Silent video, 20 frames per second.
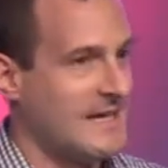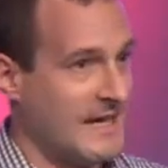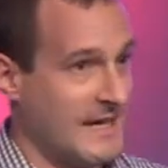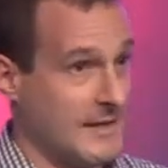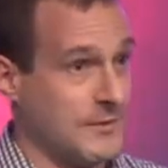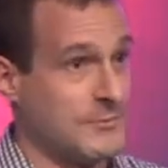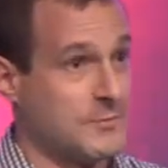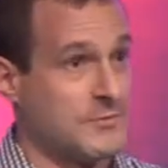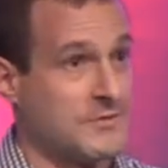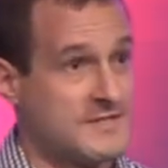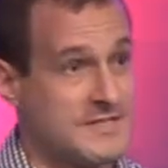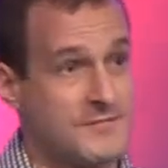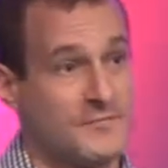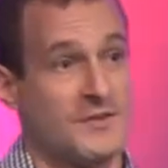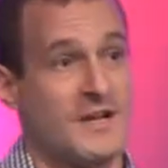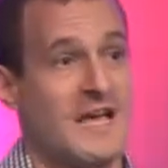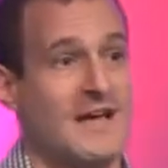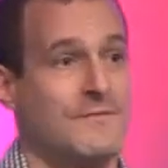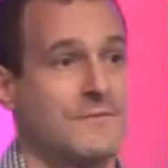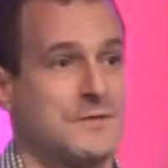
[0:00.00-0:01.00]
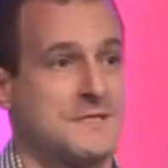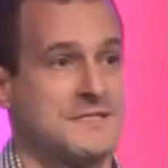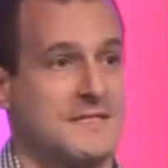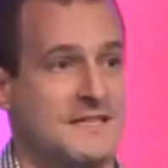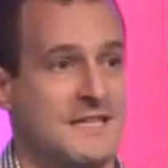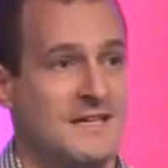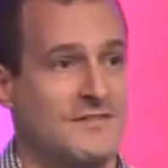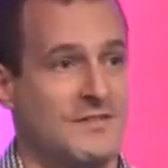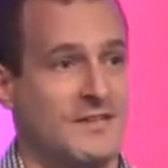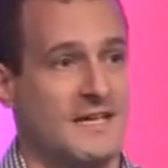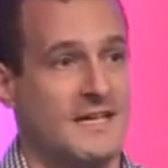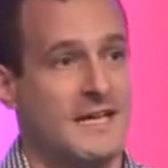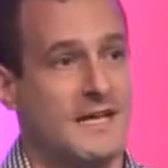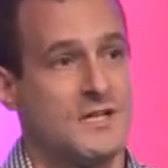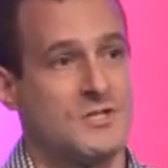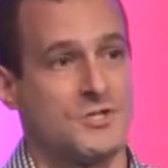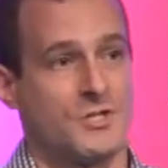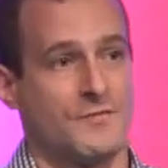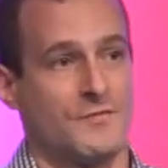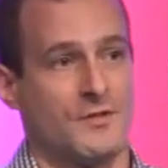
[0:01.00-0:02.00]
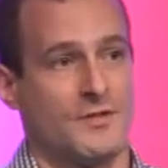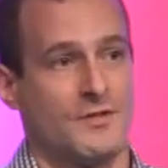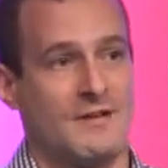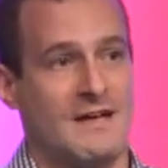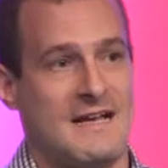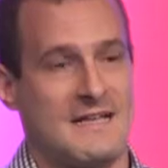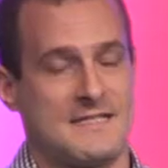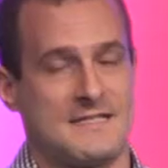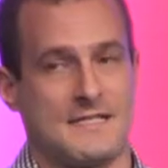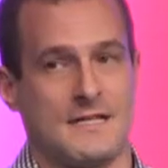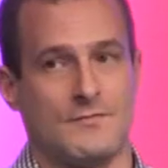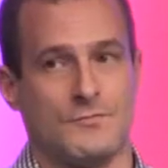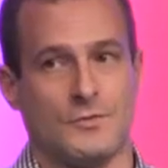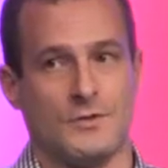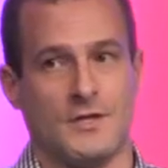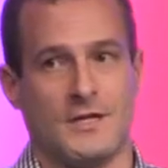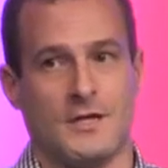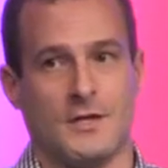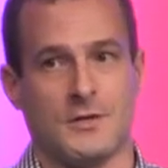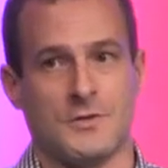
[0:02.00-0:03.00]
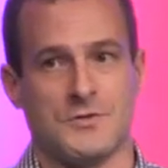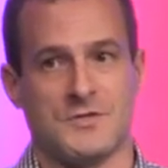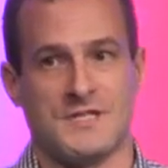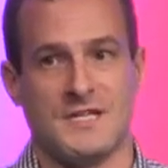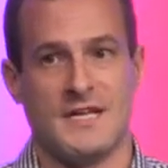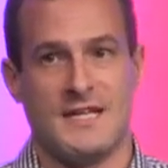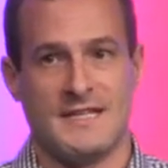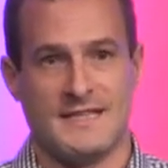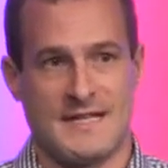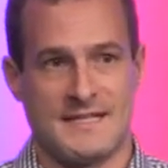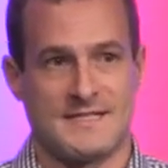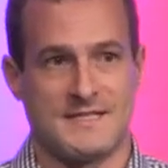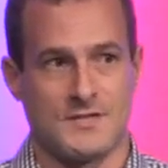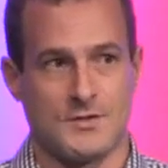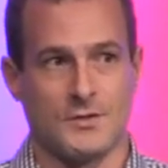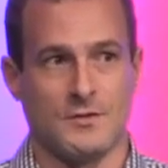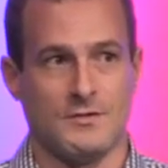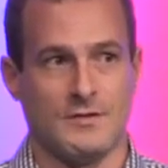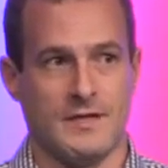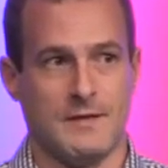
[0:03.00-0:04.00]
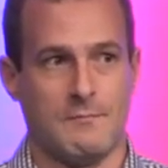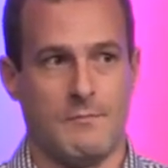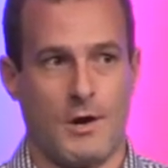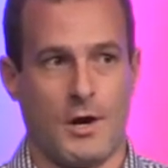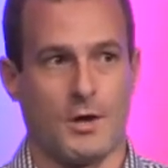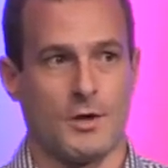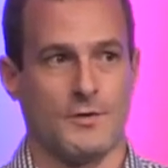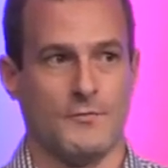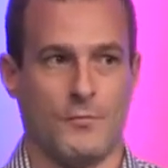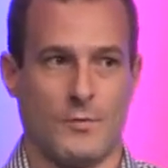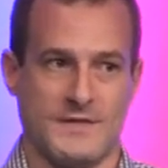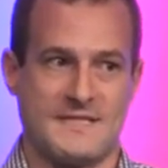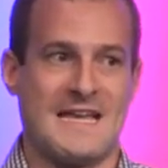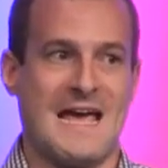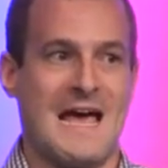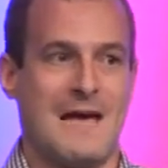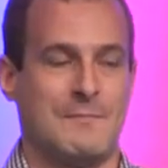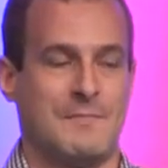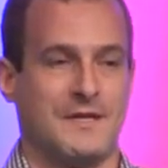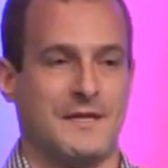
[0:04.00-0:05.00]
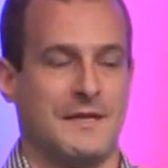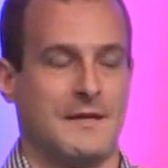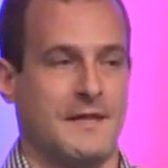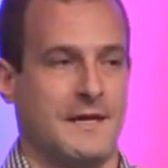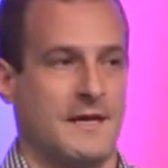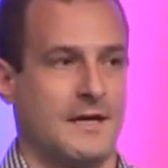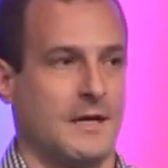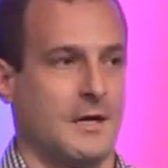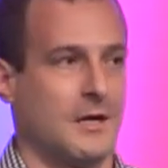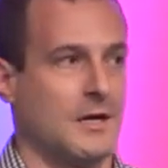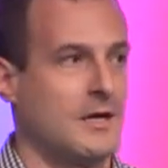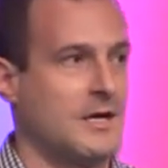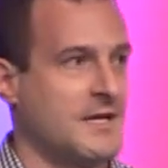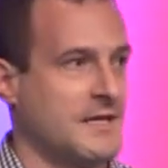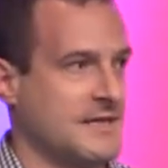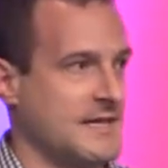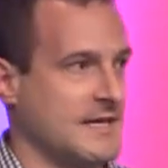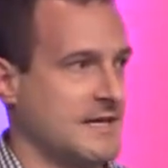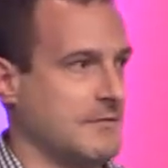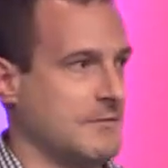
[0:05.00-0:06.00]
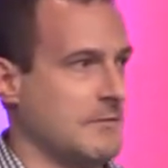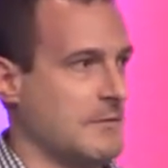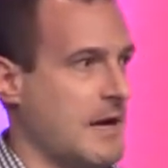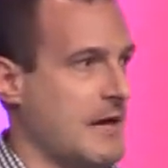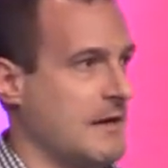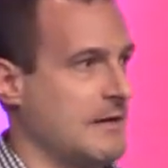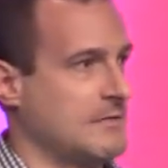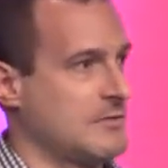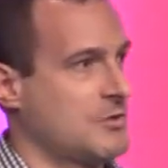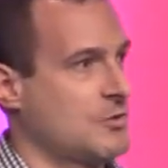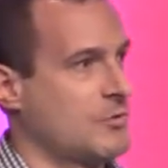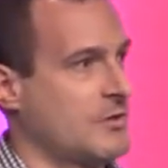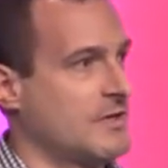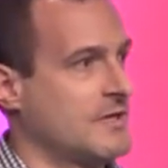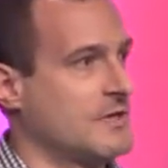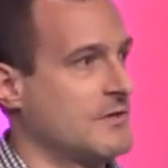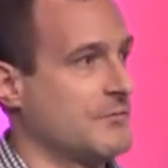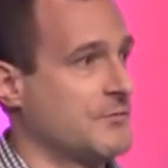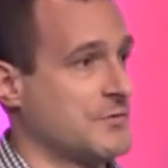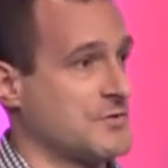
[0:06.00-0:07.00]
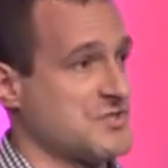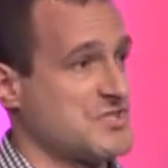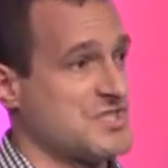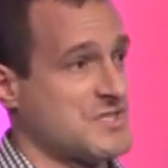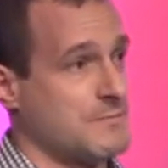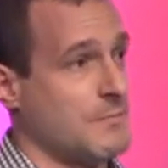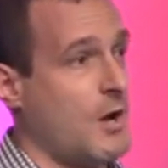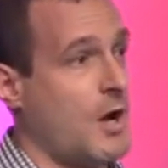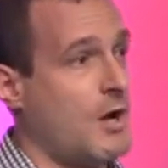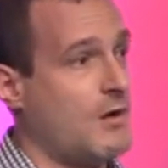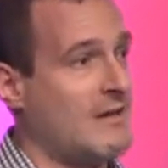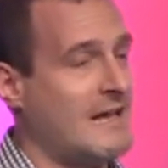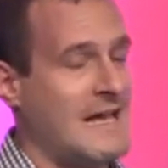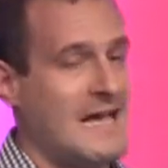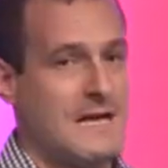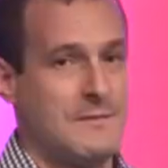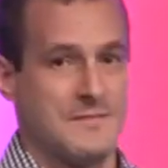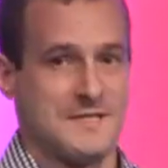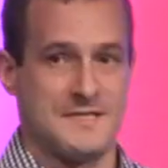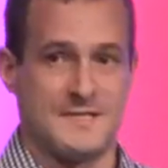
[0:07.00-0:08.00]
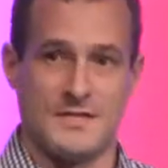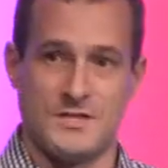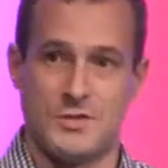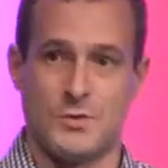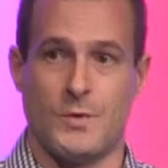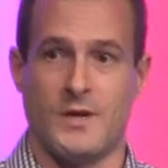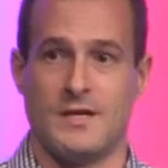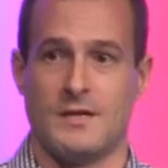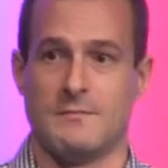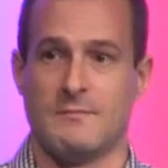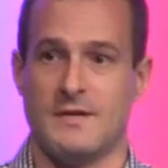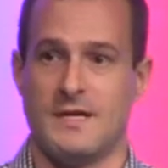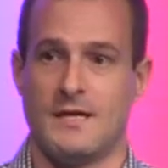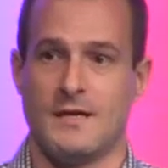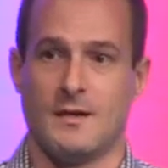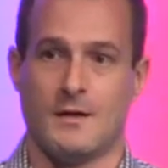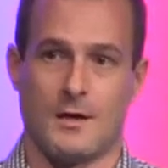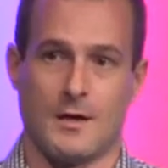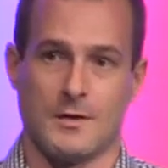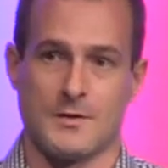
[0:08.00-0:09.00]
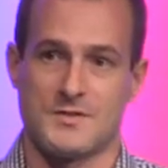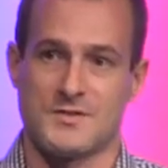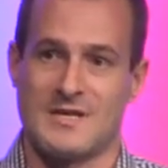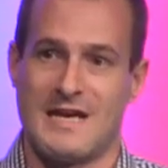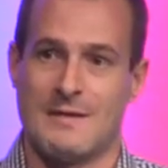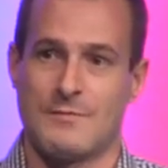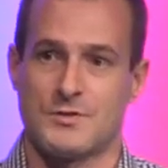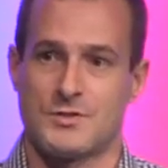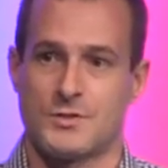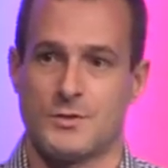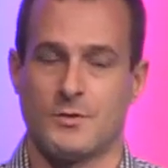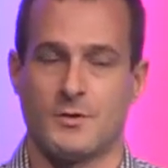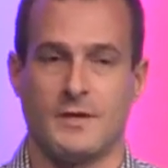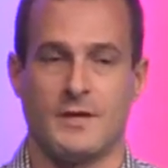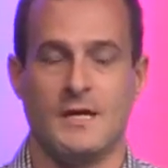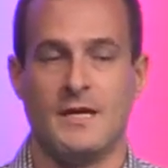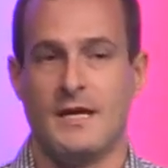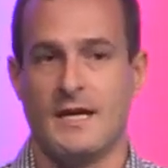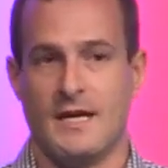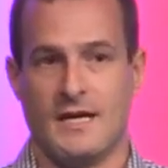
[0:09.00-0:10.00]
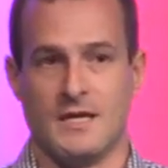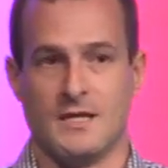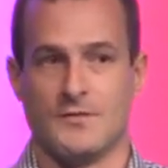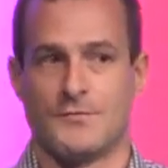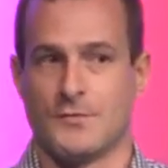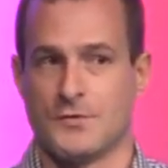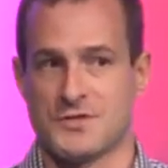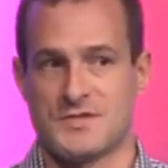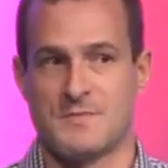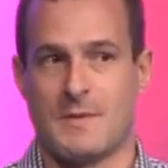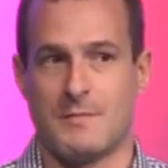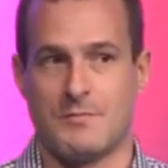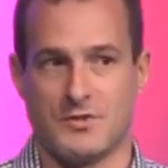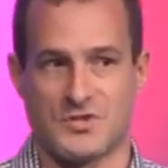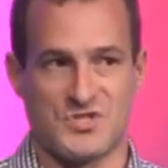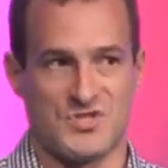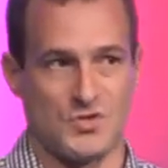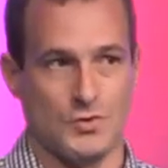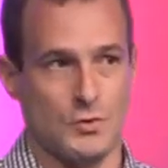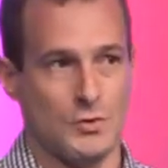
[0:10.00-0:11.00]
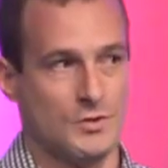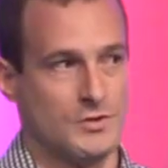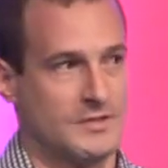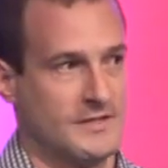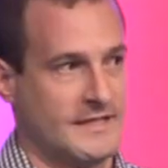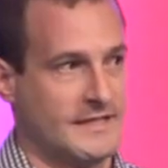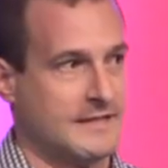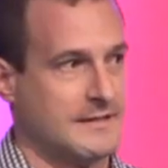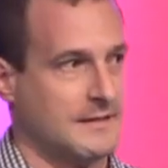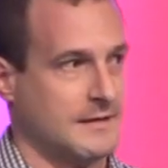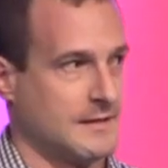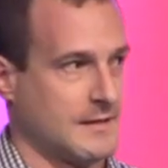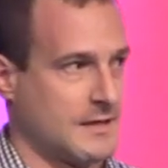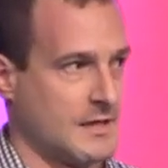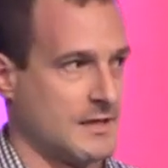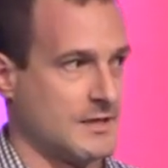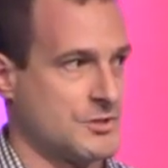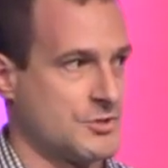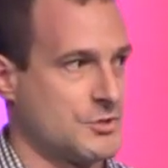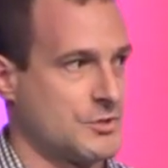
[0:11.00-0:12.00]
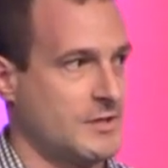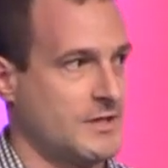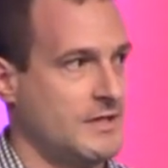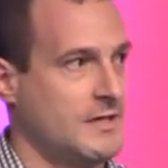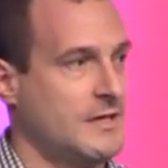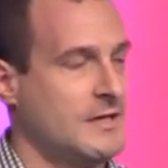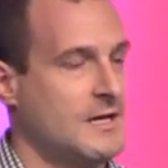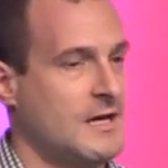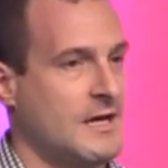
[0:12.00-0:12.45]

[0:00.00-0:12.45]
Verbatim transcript: And through the different efforts that they've engaged over the last several years, that's certainly part of what's happened there. They uh, created the first SMALLab, a situated media arts laboratory, in the first public school in the country.